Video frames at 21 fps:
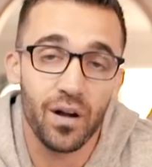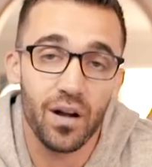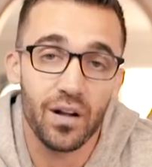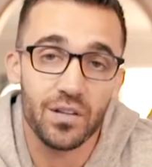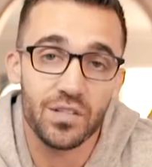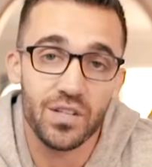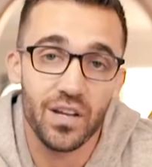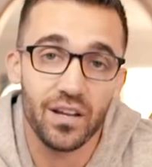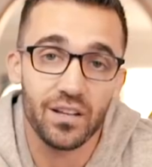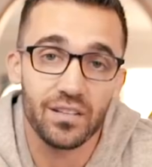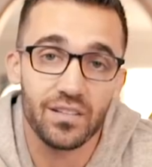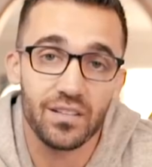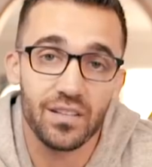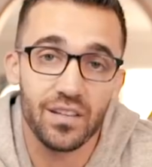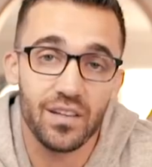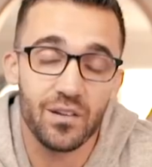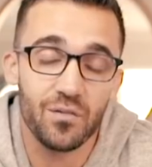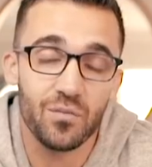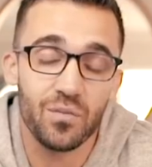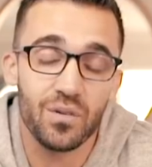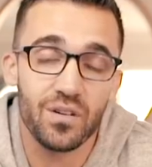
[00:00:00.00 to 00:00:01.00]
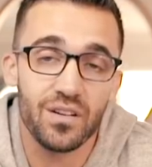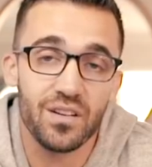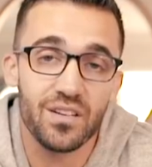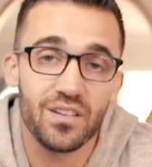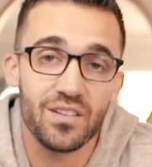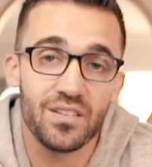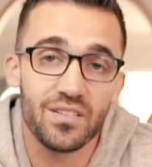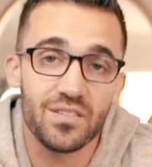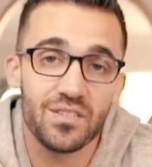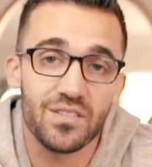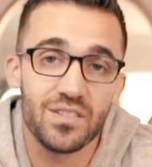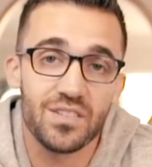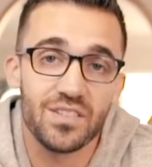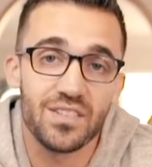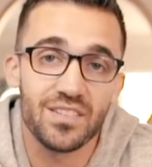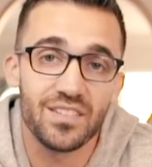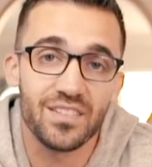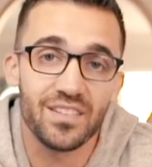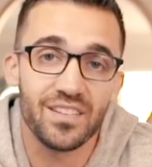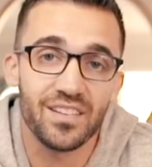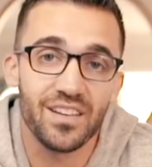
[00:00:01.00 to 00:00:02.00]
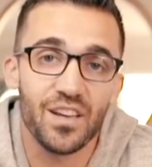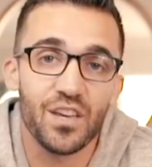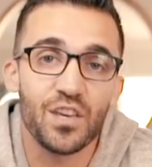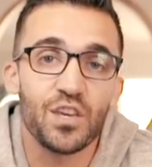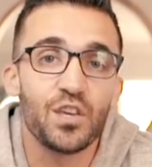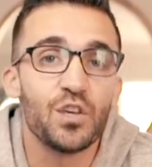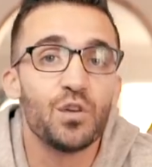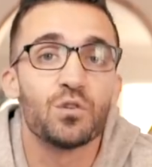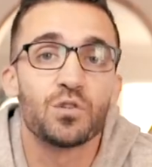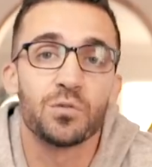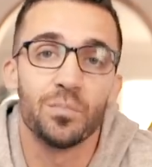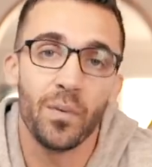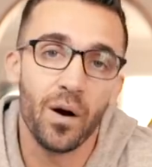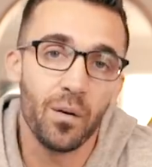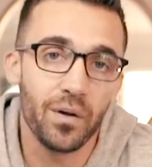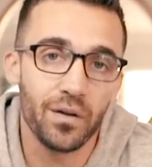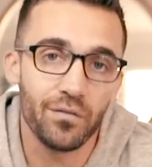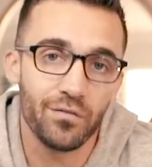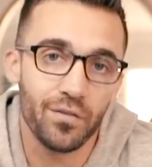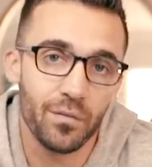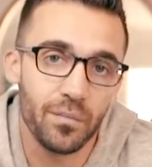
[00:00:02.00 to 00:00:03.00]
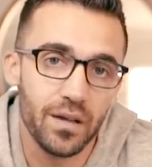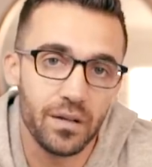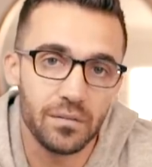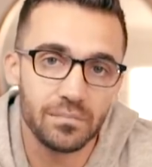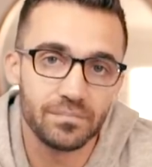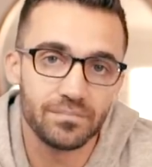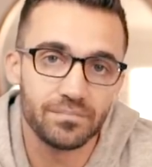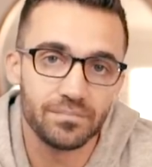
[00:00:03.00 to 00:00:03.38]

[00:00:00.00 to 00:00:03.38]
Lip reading: project. It was a huge moment for me.